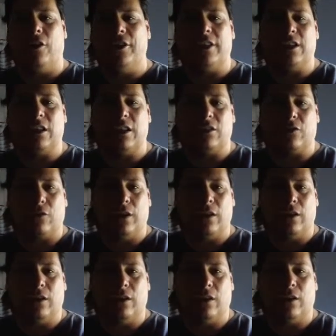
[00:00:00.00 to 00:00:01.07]
all these things are
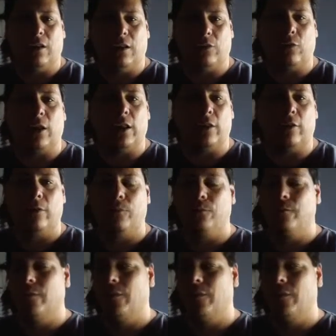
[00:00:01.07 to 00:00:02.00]
in the trailer.